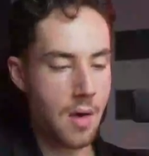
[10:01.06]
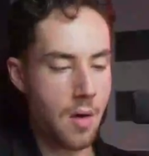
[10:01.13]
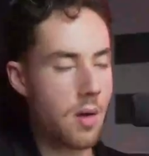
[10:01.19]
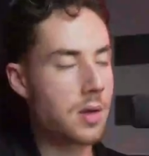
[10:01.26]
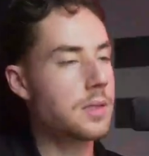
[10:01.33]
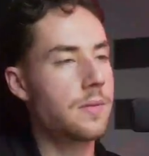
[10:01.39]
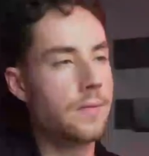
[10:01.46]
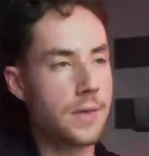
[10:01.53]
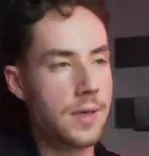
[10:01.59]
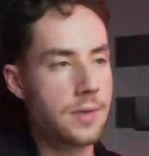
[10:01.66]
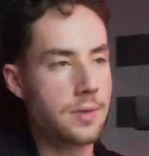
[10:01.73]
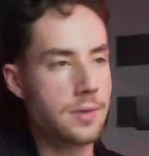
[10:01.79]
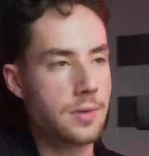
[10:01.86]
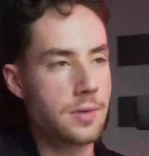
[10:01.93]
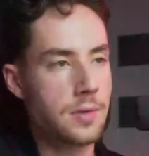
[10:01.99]
awesome
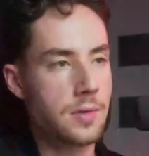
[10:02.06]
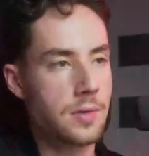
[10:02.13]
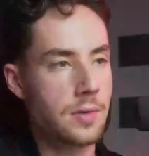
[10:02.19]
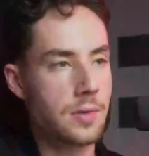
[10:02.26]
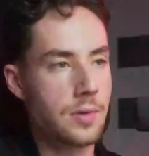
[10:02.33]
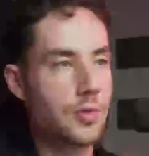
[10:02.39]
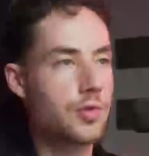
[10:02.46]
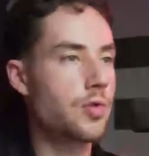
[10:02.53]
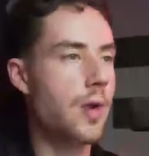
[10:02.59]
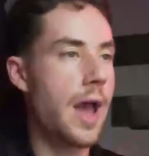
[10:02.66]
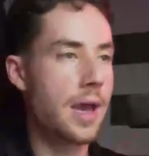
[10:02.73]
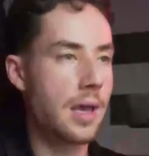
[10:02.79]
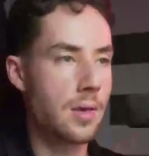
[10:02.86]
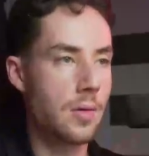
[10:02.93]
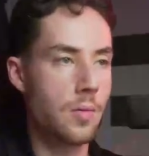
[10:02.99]
feature to
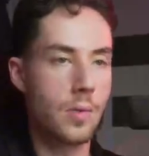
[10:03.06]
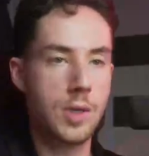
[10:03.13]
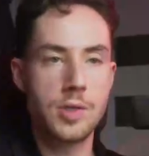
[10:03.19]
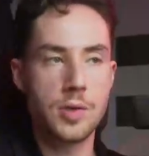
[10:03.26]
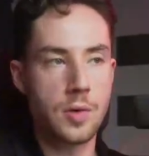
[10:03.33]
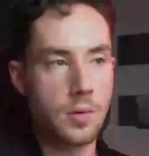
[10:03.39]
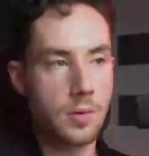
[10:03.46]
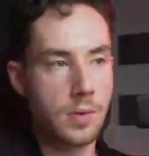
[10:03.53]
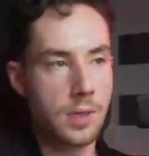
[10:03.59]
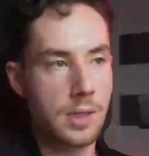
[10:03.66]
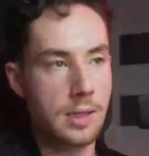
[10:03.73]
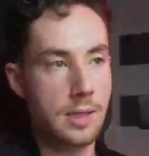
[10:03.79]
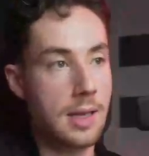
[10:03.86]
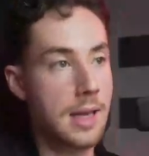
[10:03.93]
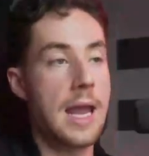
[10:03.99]
track what you're
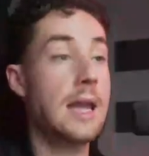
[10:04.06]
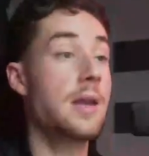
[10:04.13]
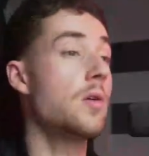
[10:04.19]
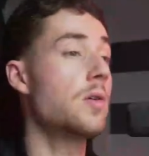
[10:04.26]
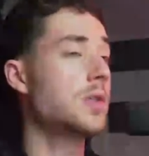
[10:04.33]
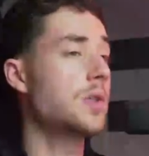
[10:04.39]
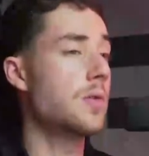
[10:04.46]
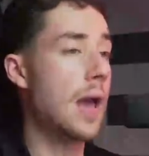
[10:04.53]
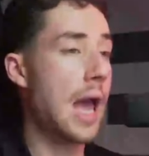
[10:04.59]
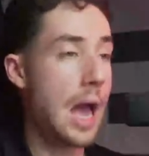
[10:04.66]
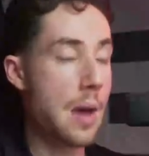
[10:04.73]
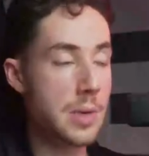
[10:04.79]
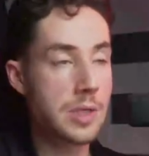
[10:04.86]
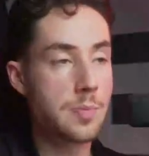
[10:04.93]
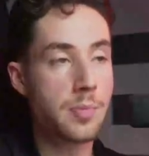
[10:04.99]
holding and also
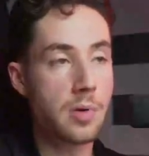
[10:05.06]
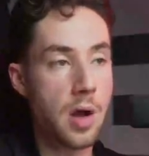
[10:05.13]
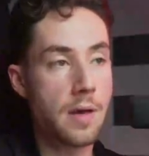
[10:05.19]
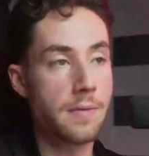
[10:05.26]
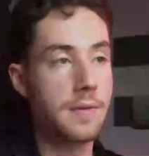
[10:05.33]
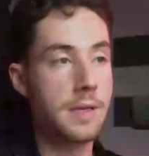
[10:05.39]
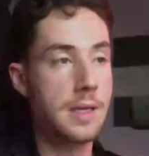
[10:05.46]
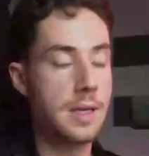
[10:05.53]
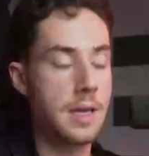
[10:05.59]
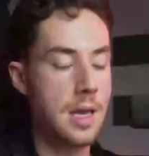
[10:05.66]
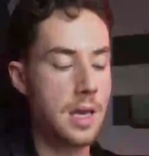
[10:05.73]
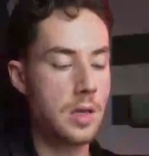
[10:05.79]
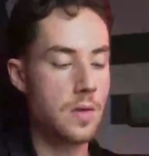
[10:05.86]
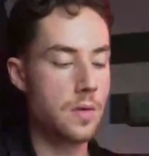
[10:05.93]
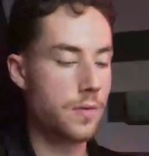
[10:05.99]
how much profit
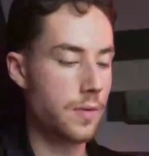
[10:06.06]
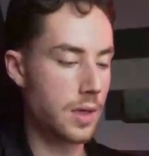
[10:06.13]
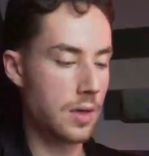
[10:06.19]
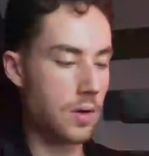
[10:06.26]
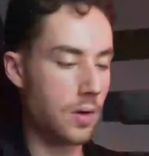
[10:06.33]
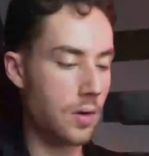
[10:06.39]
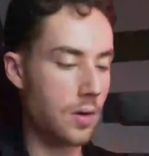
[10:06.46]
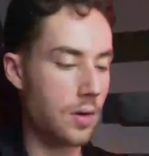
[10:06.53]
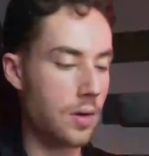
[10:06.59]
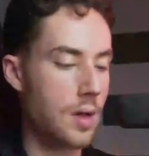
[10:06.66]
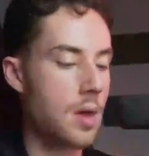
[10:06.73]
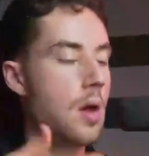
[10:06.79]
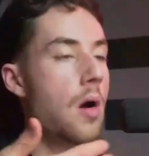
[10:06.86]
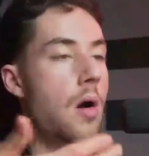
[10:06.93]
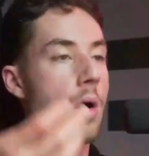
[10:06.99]
you've incurred
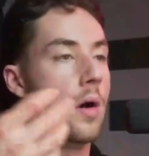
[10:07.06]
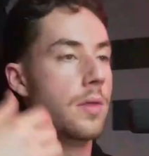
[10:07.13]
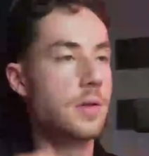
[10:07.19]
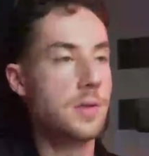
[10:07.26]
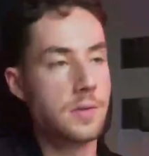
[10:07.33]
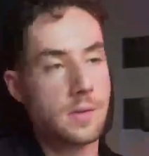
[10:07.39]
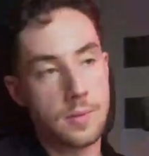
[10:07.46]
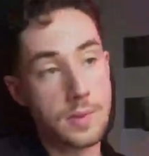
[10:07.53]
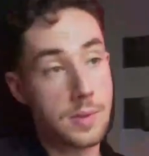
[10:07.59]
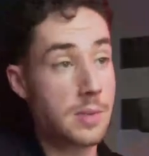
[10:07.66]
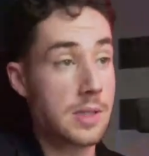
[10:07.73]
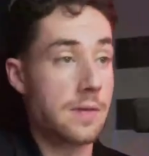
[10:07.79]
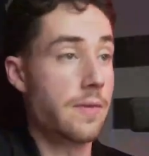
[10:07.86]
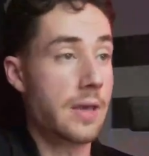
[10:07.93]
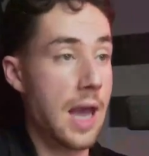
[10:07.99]
on those
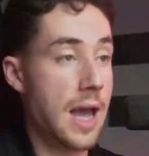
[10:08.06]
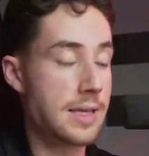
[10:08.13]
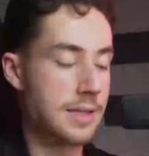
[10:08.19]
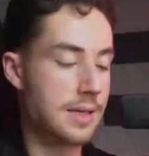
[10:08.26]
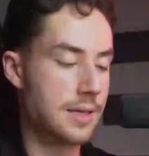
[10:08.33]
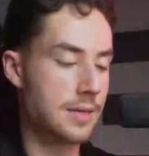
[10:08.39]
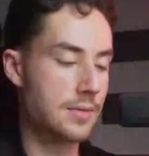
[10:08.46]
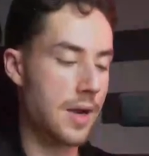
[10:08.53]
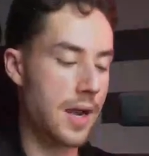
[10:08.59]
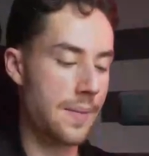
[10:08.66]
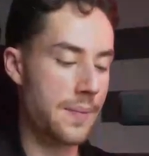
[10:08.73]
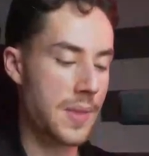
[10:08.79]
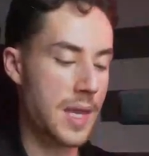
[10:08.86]
specific assets, right?